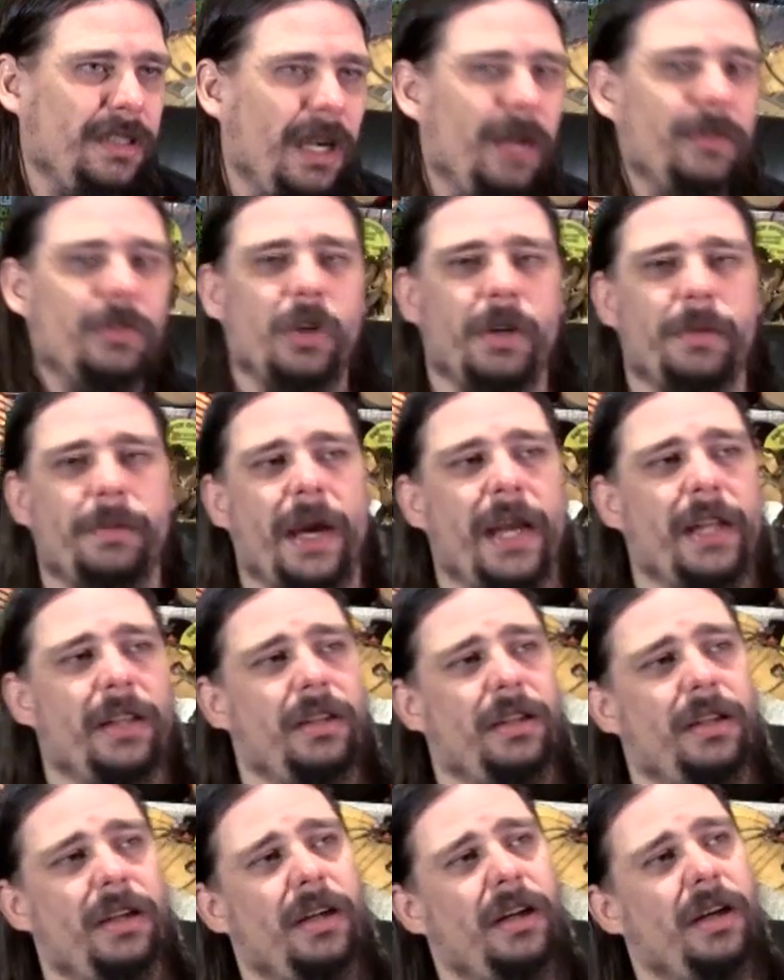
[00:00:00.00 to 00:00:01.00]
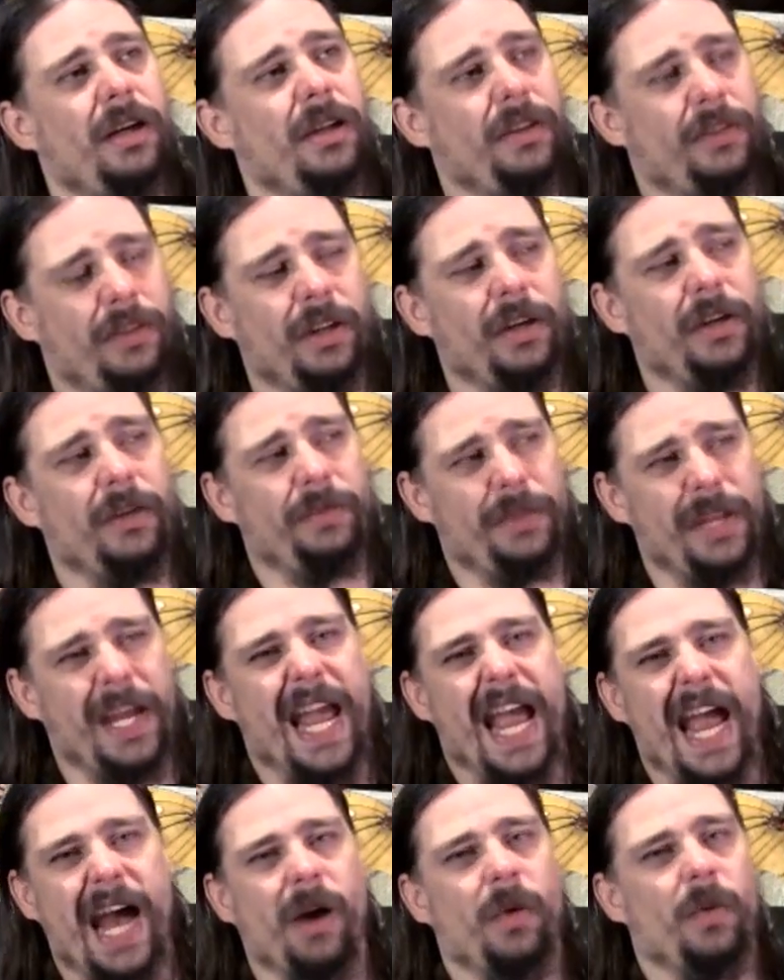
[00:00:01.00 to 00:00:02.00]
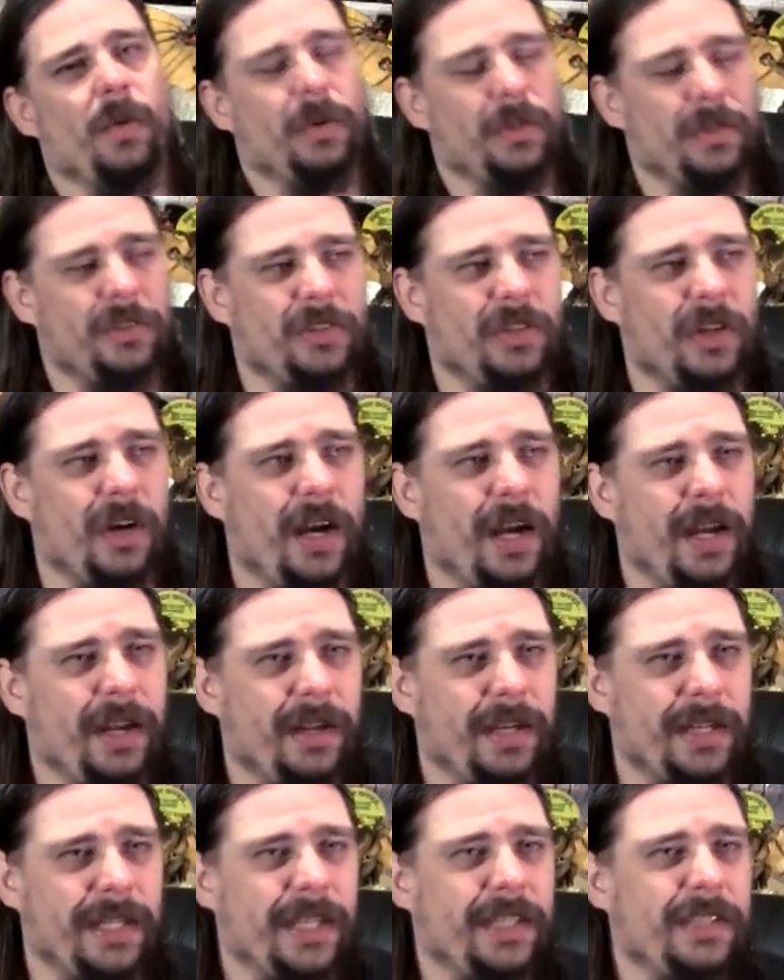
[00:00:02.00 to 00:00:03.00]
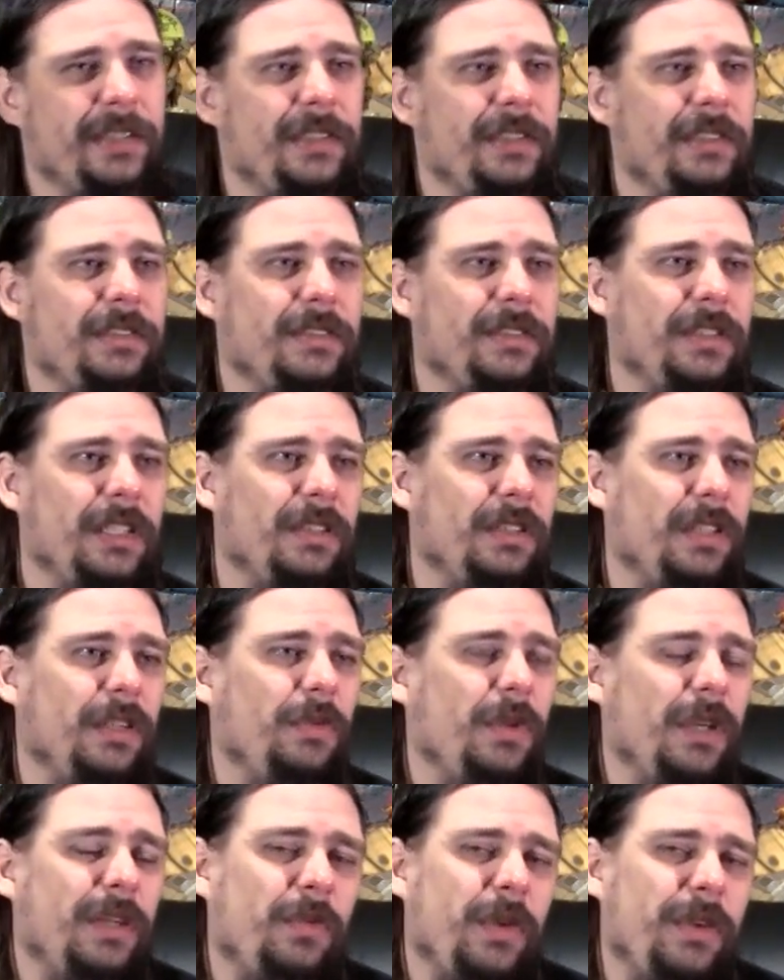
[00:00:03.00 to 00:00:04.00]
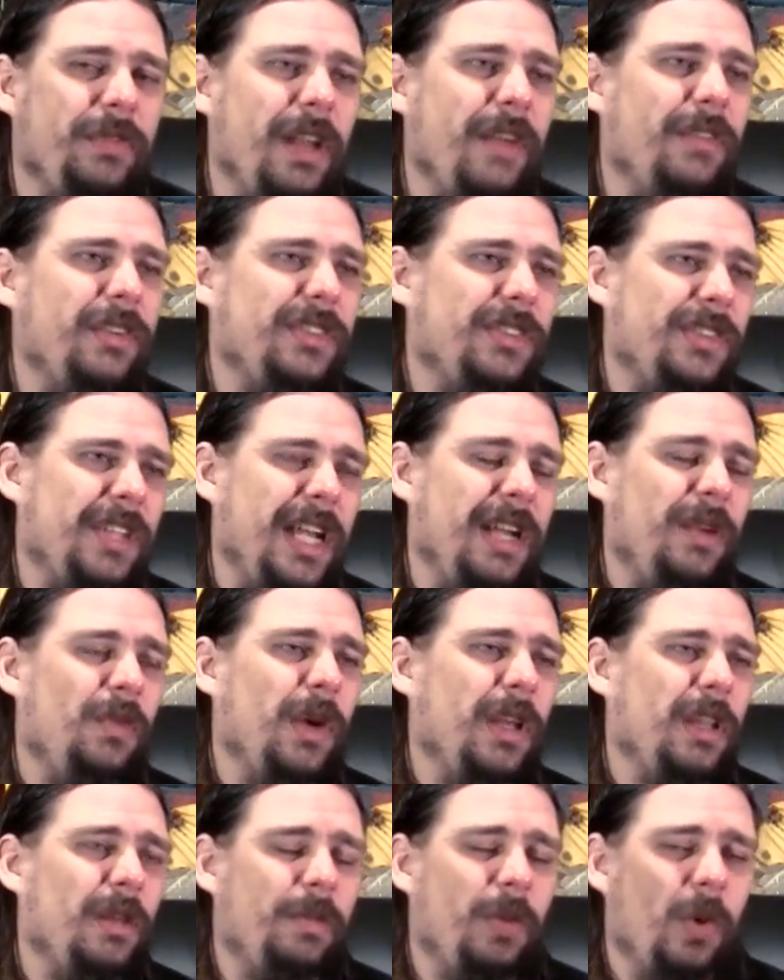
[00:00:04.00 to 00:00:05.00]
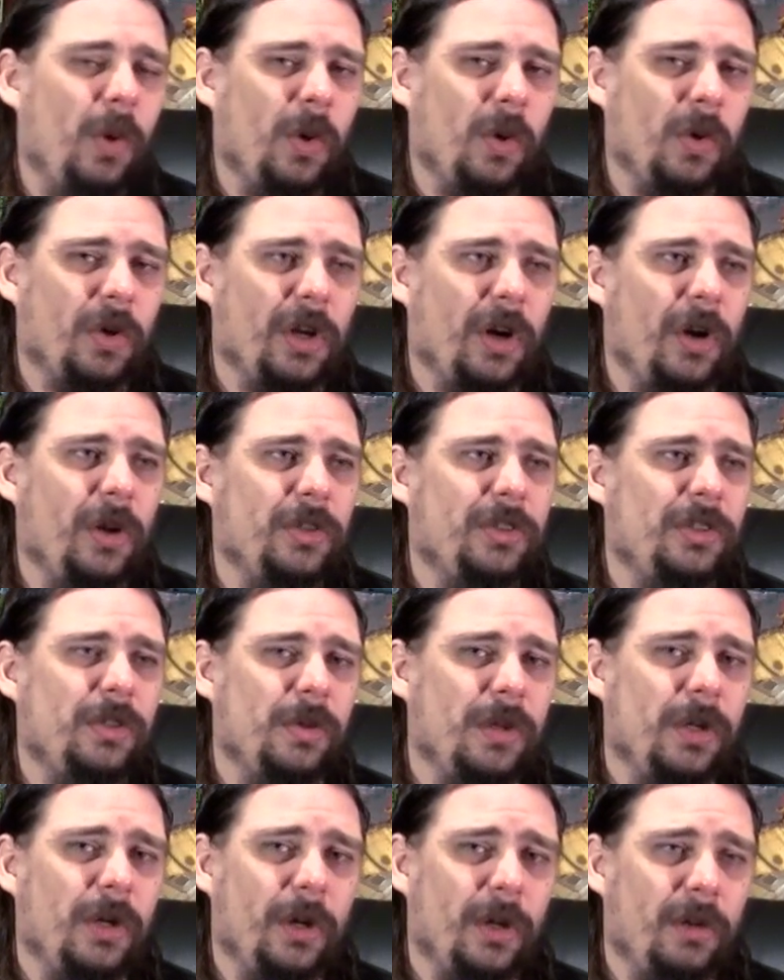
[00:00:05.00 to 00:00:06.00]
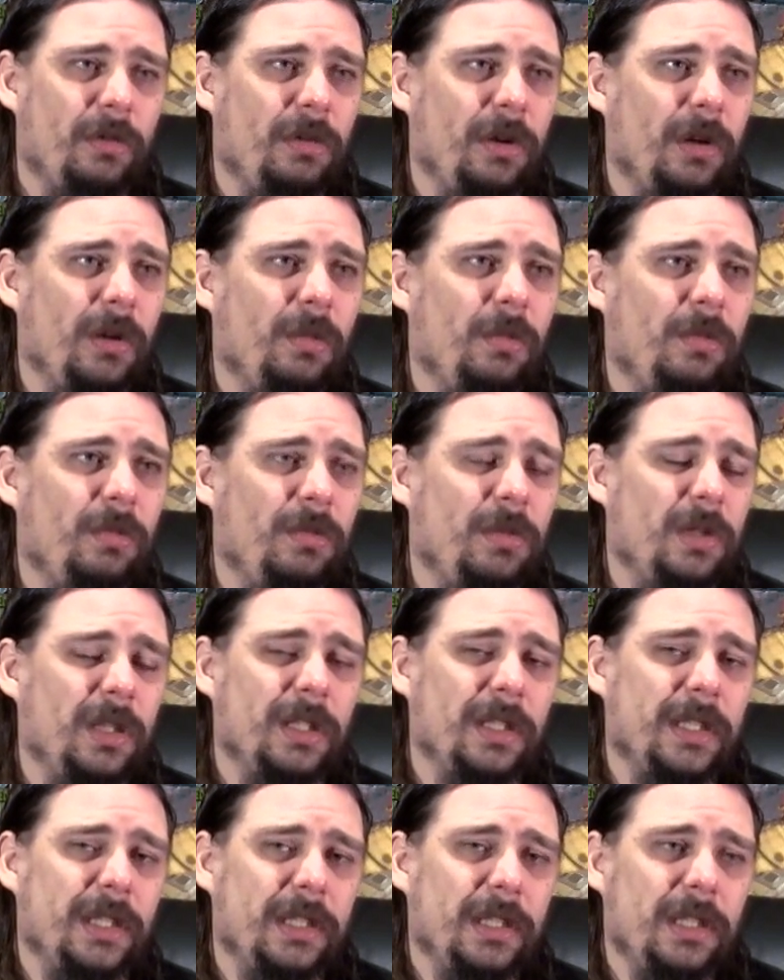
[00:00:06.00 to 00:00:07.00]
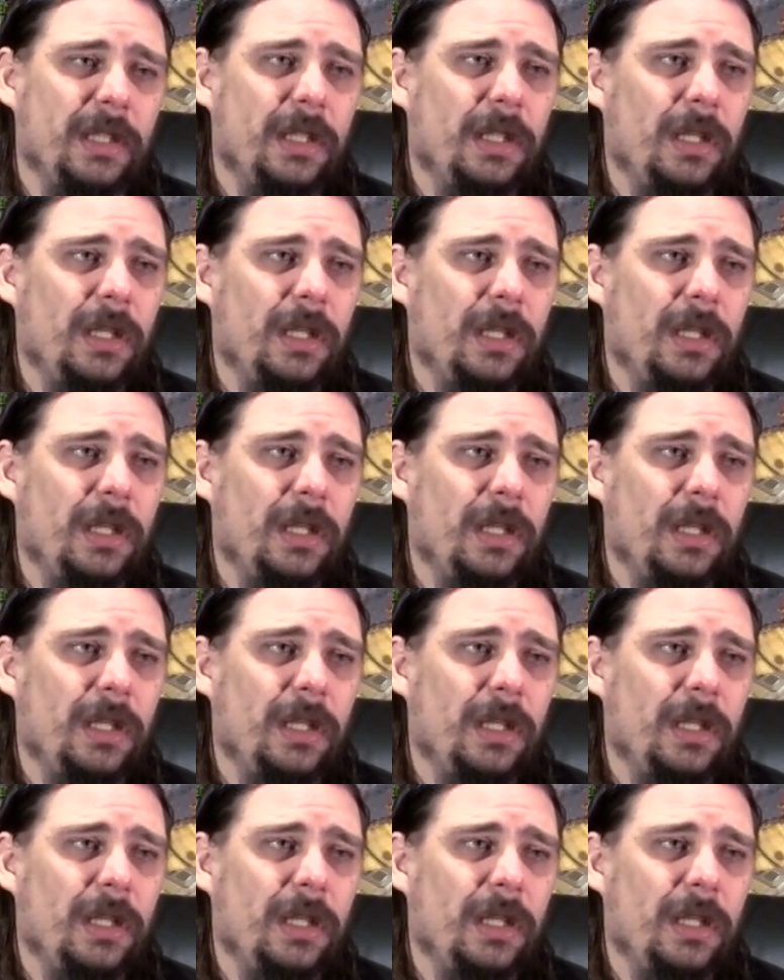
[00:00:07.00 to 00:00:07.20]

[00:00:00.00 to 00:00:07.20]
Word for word: I'm talking about the the outworld side, I guess. Right? You, we've never seen where the portal goes to an Earth realm, really.